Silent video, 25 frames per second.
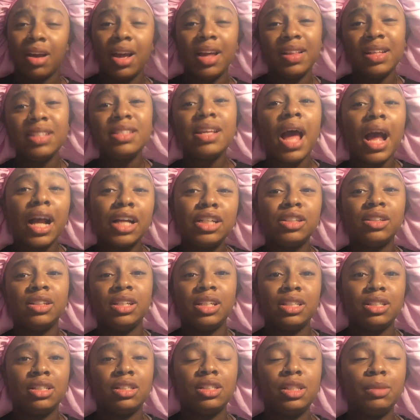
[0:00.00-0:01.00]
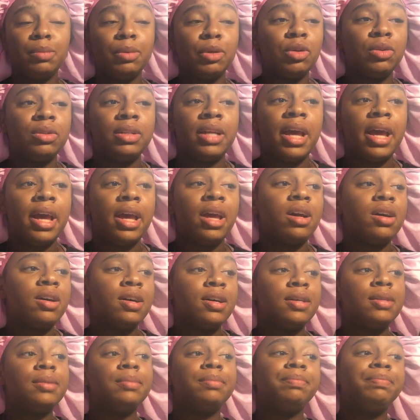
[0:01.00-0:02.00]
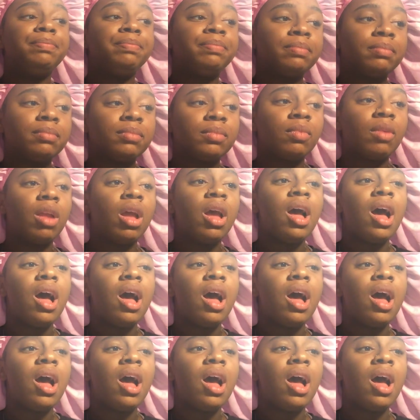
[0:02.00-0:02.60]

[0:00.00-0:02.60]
okay this actually is a typical day um